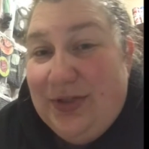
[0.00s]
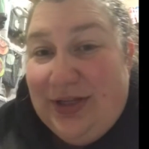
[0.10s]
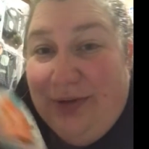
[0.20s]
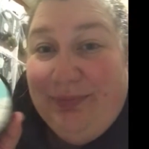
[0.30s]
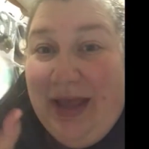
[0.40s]

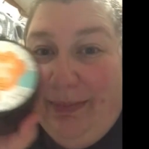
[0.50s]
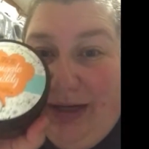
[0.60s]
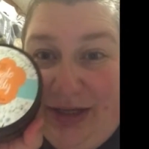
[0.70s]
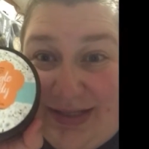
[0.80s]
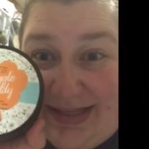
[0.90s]
So I'm
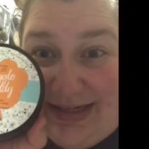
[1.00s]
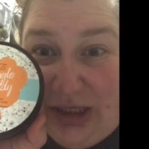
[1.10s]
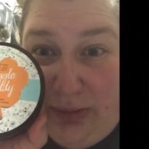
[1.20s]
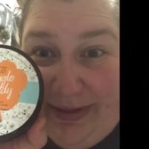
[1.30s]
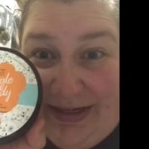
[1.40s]
going to use the
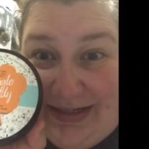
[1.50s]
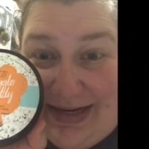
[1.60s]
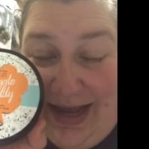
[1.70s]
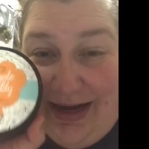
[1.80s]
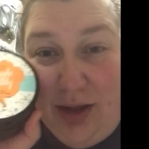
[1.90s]
Snuggle Buddy
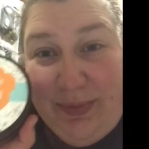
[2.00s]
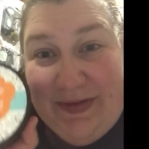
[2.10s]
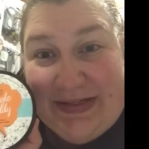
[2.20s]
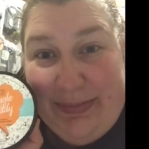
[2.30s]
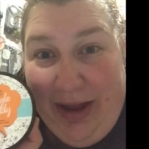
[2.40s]
tonight. I'll put
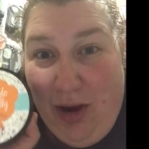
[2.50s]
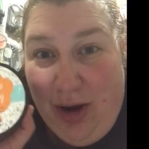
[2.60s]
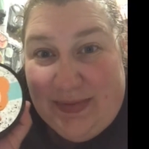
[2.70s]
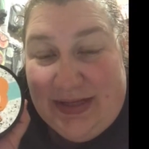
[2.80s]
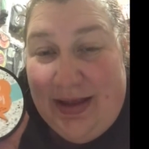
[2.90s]
this on my
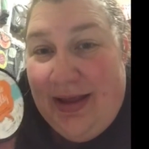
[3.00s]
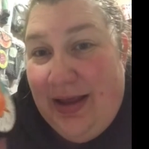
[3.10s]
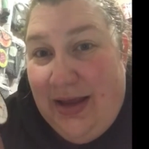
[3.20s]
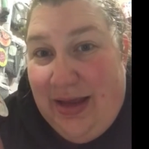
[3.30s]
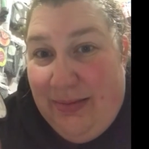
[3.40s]
arms
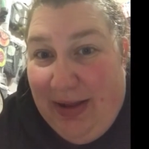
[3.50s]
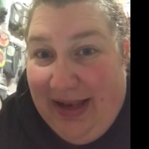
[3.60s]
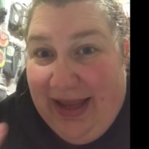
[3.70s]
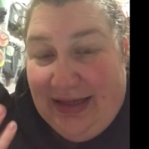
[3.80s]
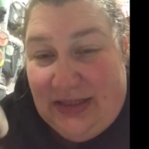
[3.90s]
and my
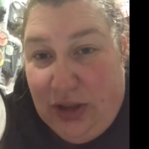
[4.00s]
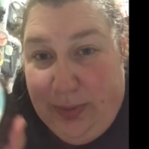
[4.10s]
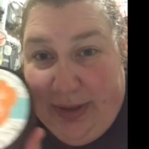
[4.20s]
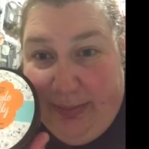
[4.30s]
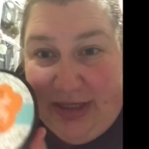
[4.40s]
legs, a little
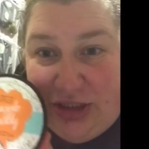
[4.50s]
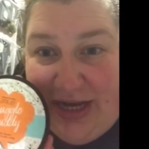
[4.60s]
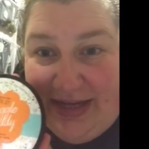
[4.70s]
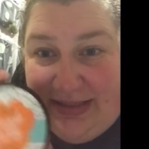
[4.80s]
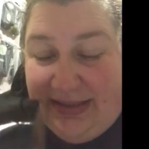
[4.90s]
bit on my
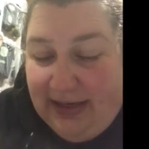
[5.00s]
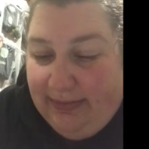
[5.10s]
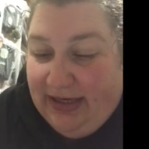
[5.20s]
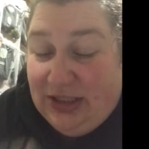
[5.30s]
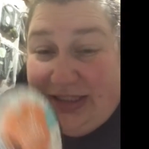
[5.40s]
chest.
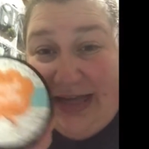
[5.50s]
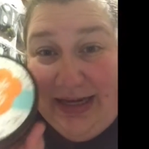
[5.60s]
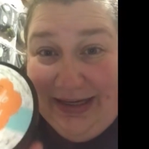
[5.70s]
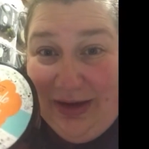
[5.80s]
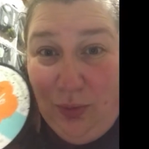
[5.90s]
It's just
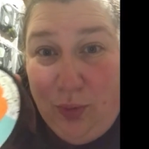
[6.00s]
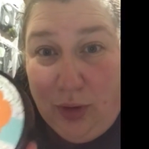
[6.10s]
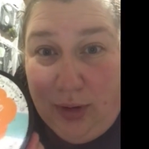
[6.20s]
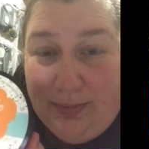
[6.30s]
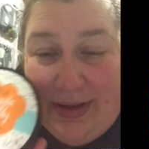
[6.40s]
kind of got a
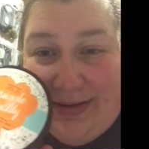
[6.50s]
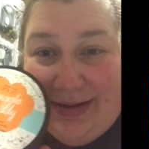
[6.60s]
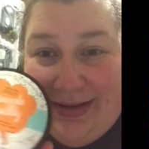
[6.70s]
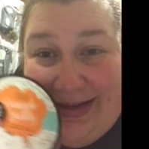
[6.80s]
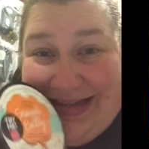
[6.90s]
warm,
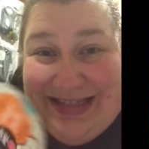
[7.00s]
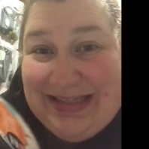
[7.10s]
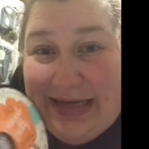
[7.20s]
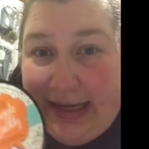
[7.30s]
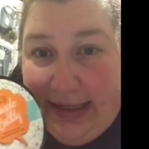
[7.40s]

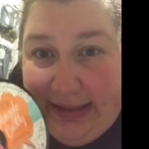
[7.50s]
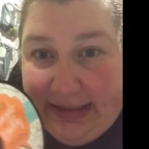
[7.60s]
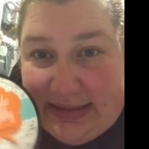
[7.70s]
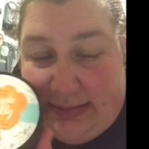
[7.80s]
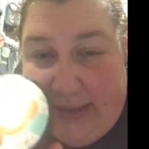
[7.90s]

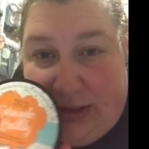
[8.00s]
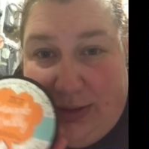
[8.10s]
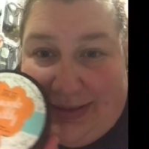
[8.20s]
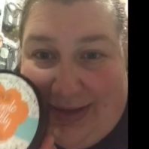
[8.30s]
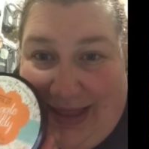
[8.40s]
snuggly smell
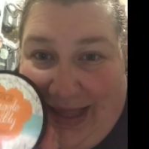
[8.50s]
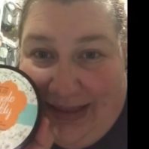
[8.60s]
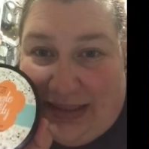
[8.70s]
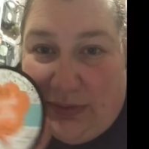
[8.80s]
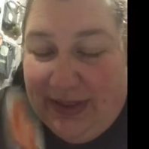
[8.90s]
to it, so I like
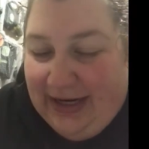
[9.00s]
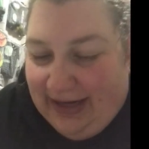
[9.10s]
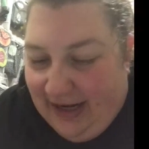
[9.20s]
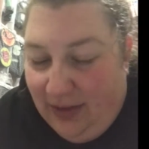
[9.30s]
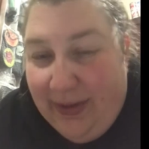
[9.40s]
this one at
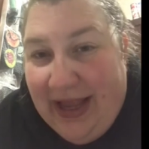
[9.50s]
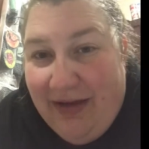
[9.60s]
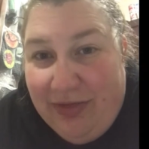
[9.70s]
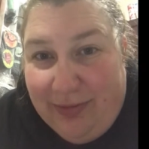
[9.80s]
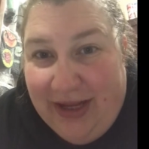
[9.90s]
night. We
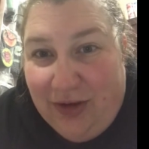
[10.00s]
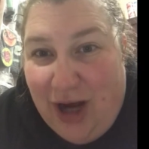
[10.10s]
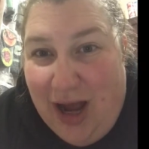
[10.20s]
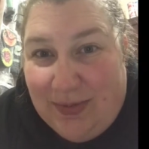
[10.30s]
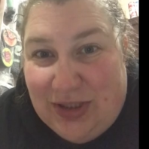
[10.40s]
have 3 other
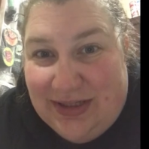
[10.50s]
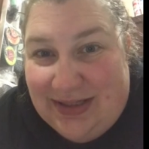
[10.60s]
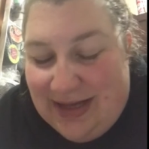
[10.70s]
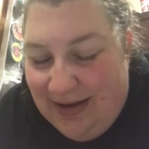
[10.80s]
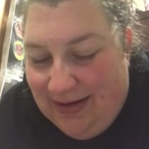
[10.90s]
options,